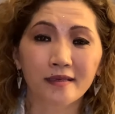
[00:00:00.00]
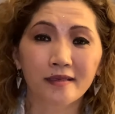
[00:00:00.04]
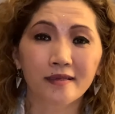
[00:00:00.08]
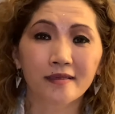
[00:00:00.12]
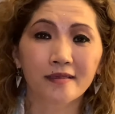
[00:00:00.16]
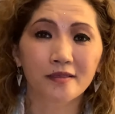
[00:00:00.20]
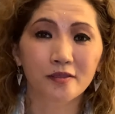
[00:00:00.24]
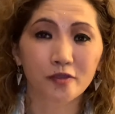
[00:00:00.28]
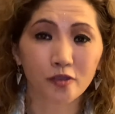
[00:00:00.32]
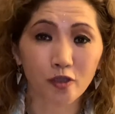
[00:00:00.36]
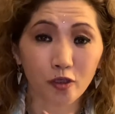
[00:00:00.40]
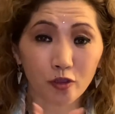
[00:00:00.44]

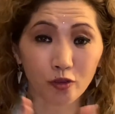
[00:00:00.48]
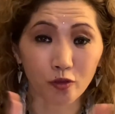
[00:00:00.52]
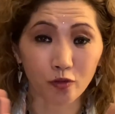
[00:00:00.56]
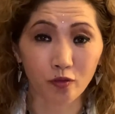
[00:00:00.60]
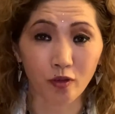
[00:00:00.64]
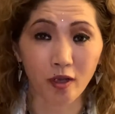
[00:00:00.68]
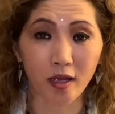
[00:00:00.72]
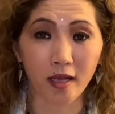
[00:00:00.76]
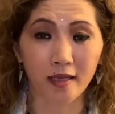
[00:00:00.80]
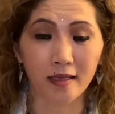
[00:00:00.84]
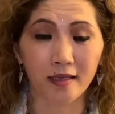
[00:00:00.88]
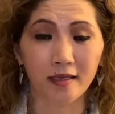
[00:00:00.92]
So do
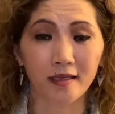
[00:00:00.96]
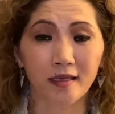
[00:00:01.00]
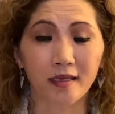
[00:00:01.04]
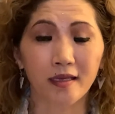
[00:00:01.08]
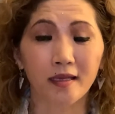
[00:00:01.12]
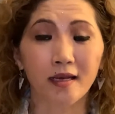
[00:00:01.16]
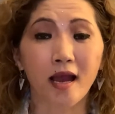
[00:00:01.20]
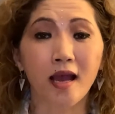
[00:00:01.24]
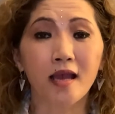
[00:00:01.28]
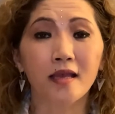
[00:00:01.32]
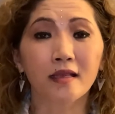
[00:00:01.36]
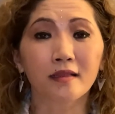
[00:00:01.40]
I. And
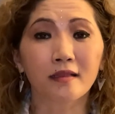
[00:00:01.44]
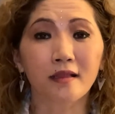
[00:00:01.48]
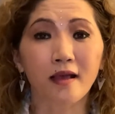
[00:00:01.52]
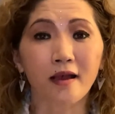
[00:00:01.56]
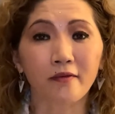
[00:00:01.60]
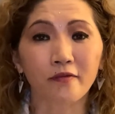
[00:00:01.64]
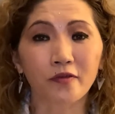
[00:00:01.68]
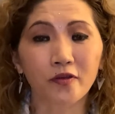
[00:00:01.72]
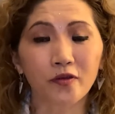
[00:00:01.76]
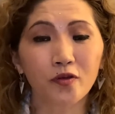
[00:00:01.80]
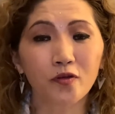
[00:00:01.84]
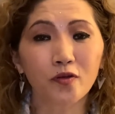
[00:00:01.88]
I
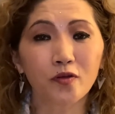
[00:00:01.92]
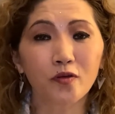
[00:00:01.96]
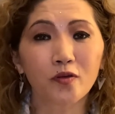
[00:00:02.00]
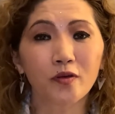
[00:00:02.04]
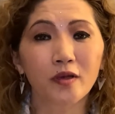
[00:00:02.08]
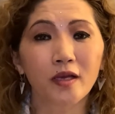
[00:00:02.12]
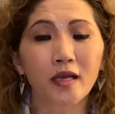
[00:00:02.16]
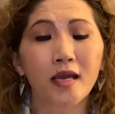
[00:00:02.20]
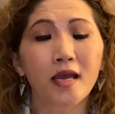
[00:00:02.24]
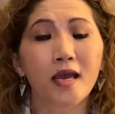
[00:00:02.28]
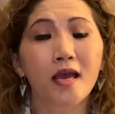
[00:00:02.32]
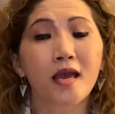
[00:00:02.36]
love you.
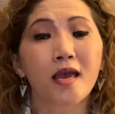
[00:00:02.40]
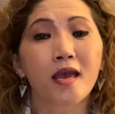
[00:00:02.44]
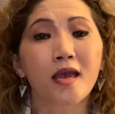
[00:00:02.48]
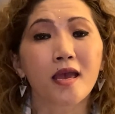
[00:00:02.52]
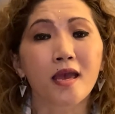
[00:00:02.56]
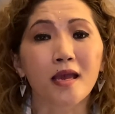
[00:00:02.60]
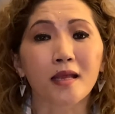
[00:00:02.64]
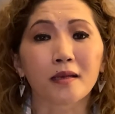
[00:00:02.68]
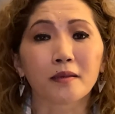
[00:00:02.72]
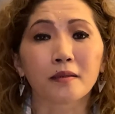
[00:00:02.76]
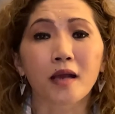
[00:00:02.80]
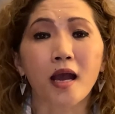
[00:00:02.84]

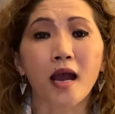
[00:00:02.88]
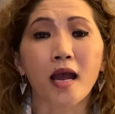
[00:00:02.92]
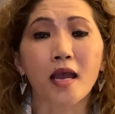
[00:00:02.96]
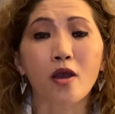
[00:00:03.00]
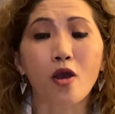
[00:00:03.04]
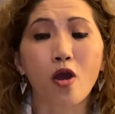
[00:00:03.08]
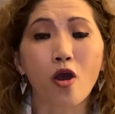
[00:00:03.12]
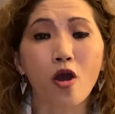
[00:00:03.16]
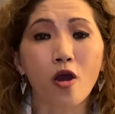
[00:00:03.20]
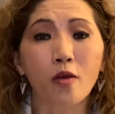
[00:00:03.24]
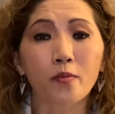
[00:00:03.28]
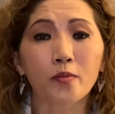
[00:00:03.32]
And I
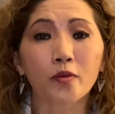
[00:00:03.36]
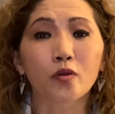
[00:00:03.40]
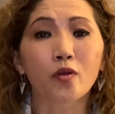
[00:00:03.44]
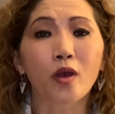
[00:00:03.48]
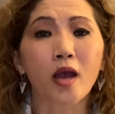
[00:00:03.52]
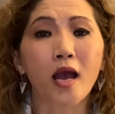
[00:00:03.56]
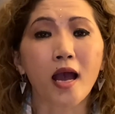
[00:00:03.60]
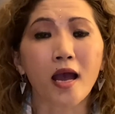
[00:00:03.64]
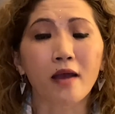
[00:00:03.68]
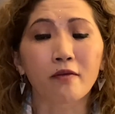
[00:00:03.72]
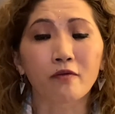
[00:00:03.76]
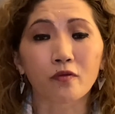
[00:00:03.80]
hope you
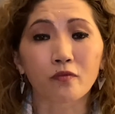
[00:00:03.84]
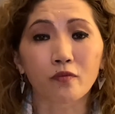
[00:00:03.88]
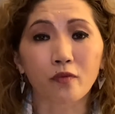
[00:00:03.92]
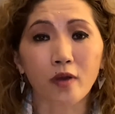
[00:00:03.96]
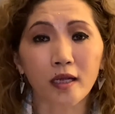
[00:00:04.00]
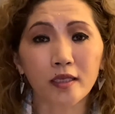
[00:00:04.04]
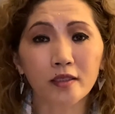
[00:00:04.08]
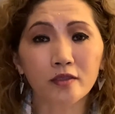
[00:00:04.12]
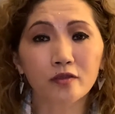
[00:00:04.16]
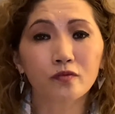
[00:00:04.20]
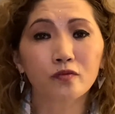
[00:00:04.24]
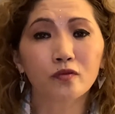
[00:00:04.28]
have a
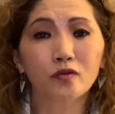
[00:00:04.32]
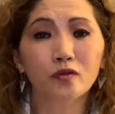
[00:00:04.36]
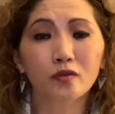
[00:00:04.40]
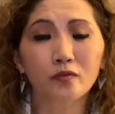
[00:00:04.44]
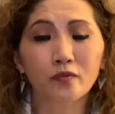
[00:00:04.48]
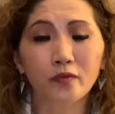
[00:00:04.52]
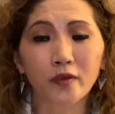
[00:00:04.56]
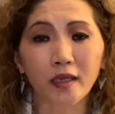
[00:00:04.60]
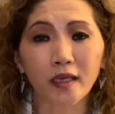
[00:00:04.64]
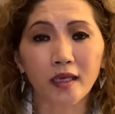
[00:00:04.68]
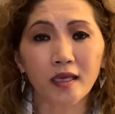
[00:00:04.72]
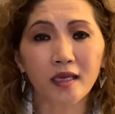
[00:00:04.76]
wonderful
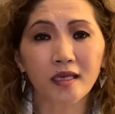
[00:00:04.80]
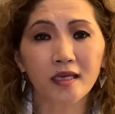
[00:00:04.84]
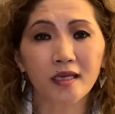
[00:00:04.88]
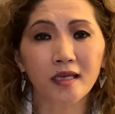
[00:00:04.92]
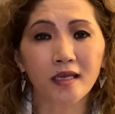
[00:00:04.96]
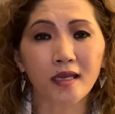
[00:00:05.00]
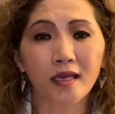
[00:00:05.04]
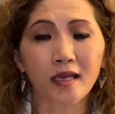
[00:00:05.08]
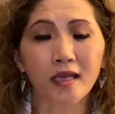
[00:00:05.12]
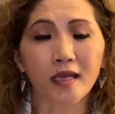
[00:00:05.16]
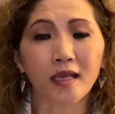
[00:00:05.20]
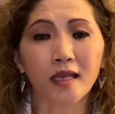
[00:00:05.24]
week.
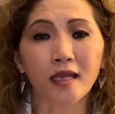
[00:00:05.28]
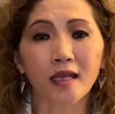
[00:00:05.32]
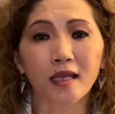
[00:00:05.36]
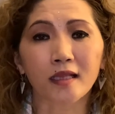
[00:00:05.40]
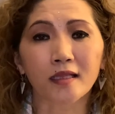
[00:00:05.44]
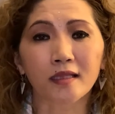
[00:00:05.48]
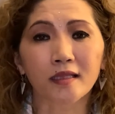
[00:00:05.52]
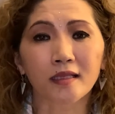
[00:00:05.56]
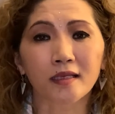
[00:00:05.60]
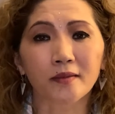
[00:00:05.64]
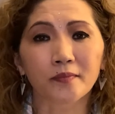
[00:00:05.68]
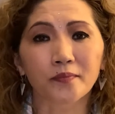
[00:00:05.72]

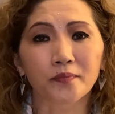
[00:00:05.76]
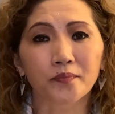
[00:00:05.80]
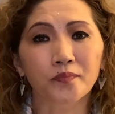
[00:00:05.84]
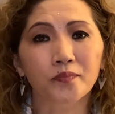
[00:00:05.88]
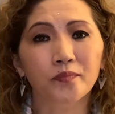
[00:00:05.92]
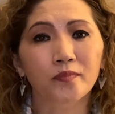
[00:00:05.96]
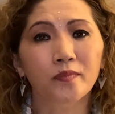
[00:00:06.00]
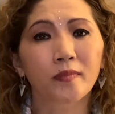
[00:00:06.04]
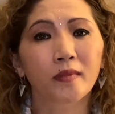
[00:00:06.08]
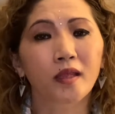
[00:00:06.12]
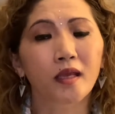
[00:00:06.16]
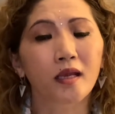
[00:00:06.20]
And
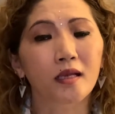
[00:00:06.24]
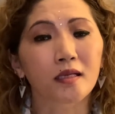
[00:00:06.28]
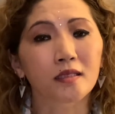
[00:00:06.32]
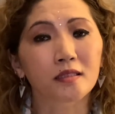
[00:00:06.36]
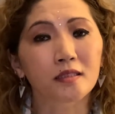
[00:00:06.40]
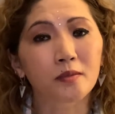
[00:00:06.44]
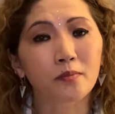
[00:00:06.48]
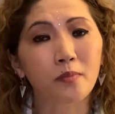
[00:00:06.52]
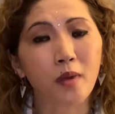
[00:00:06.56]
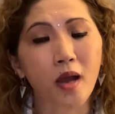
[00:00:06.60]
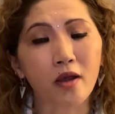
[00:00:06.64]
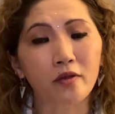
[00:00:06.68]
it's
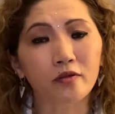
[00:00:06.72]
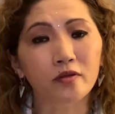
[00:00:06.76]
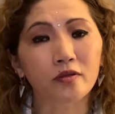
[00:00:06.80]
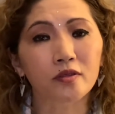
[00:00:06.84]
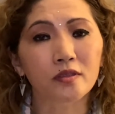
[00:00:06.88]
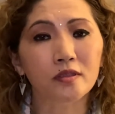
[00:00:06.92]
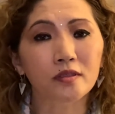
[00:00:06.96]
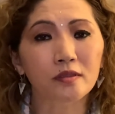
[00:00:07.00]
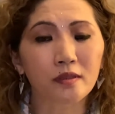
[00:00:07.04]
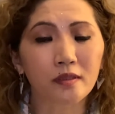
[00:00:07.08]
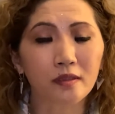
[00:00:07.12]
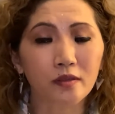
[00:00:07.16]
about
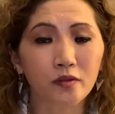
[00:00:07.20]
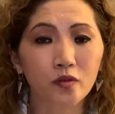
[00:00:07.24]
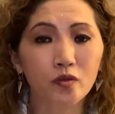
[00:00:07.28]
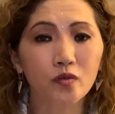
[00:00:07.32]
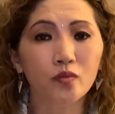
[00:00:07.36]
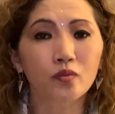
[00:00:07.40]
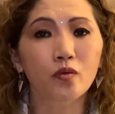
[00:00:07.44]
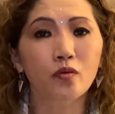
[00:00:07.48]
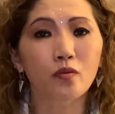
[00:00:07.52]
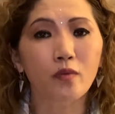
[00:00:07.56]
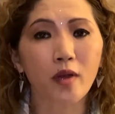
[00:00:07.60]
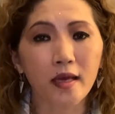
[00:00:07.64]
this
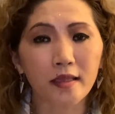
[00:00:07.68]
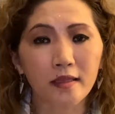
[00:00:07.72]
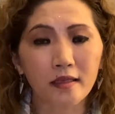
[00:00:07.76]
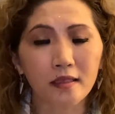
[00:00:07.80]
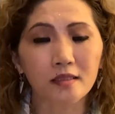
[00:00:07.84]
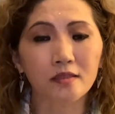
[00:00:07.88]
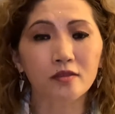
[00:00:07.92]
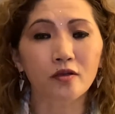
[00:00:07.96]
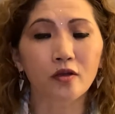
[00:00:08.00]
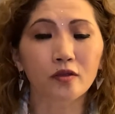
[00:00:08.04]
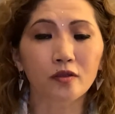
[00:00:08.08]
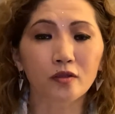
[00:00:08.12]
beautiful weather
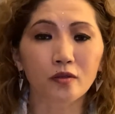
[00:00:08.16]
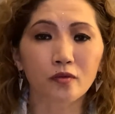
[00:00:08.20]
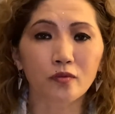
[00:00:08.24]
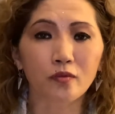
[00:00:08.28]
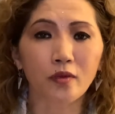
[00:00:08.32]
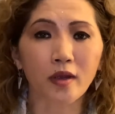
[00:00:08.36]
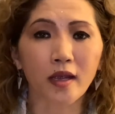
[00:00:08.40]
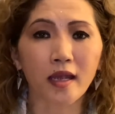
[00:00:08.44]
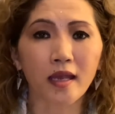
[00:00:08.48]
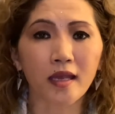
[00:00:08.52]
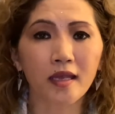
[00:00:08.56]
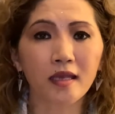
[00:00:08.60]
is on the
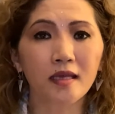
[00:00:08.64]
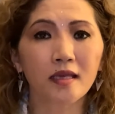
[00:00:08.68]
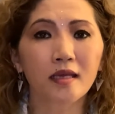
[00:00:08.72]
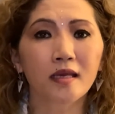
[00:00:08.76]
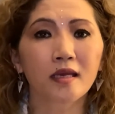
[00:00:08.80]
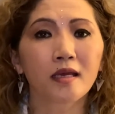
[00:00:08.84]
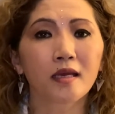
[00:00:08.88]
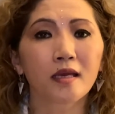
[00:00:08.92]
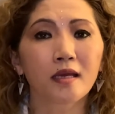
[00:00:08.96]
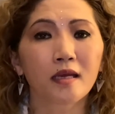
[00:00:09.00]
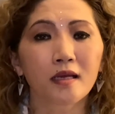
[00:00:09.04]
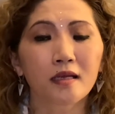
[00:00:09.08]
way.
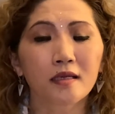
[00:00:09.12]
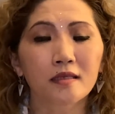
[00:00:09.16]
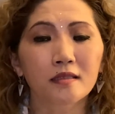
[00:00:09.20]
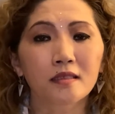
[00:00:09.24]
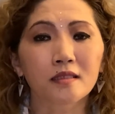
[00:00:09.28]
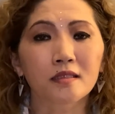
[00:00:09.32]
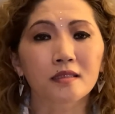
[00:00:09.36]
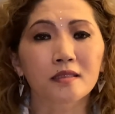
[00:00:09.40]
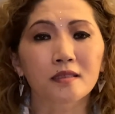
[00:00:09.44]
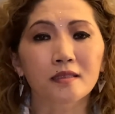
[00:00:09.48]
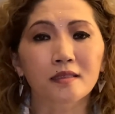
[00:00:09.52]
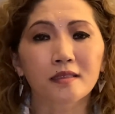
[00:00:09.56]

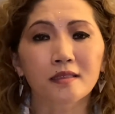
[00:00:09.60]
Just